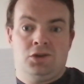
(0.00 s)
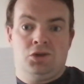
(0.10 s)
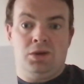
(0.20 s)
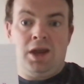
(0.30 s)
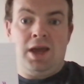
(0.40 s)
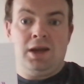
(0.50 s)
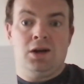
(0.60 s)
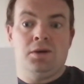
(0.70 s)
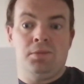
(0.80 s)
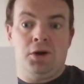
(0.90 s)
so that he
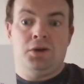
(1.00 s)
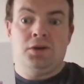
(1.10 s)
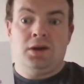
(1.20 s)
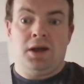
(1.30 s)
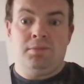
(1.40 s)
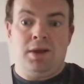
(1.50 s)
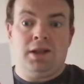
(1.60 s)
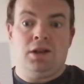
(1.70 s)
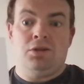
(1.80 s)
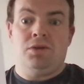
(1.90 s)
can come out and
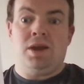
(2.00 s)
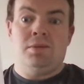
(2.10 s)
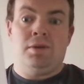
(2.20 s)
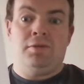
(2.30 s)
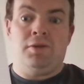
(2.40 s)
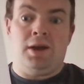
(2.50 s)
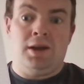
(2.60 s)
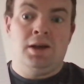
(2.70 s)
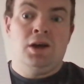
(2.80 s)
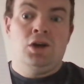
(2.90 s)
make the three in
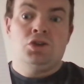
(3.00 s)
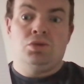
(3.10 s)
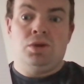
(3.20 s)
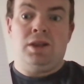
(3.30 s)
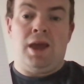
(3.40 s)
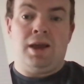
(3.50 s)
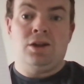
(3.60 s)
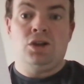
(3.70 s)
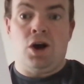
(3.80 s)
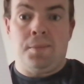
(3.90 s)
midfield, so that they
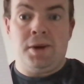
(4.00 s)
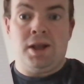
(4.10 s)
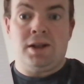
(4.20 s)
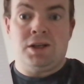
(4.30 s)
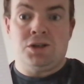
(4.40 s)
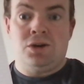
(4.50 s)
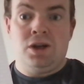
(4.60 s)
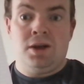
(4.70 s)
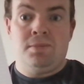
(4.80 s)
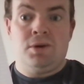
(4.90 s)
can dominate this
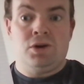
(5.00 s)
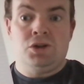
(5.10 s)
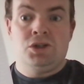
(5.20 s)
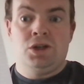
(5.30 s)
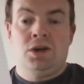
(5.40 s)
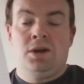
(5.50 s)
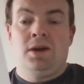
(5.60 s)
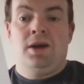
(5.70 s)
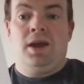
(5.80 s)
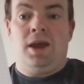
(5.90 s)
area. Because
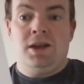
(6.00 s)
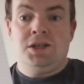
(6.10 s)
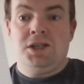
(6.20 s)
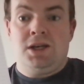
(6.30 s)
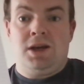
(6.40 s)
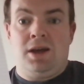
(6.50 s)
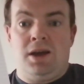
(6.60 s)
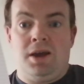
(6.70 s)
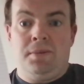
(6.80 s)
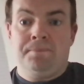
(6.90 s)
in
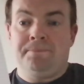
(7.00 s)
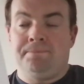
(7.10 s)
GAA